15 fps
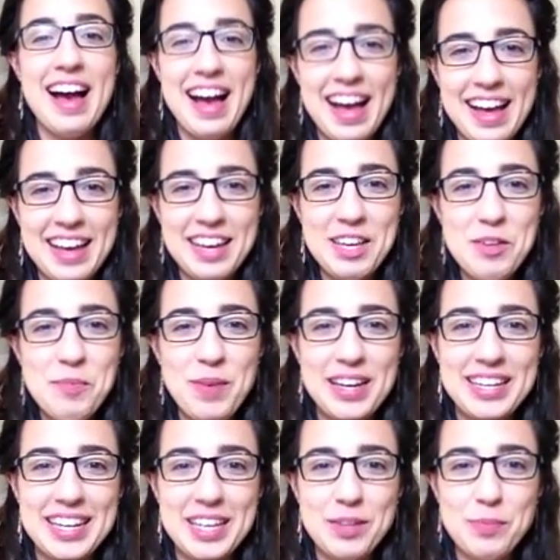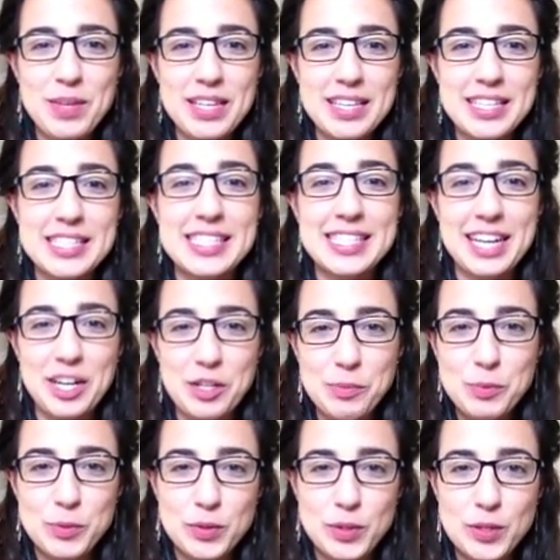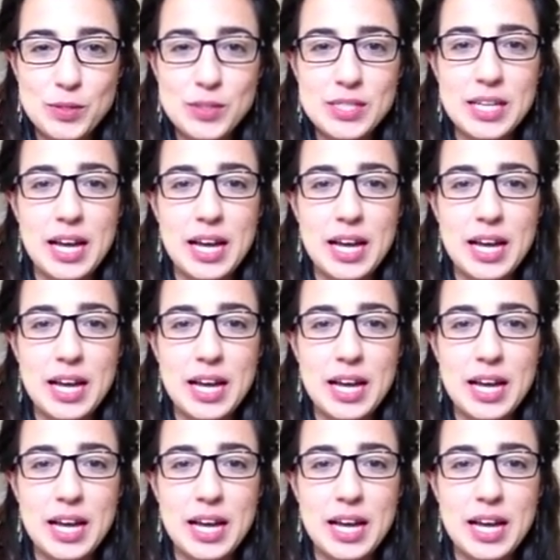Hi, my name is Tara Boulos.